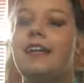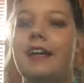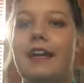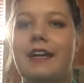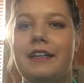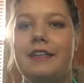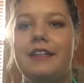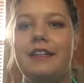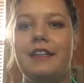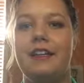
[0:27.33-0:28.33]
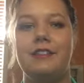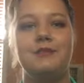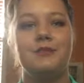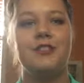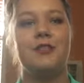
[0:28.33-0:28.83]
And
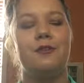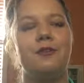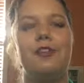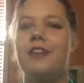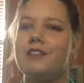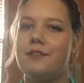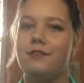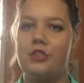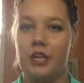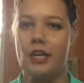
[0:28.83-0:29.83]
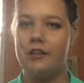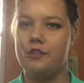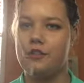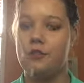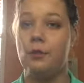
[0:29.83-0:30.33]
so things have
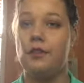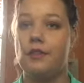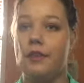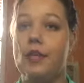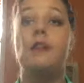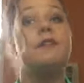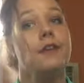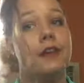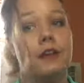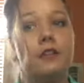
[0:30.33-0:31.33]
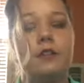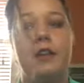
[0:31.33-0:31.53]
changed with getting Phil.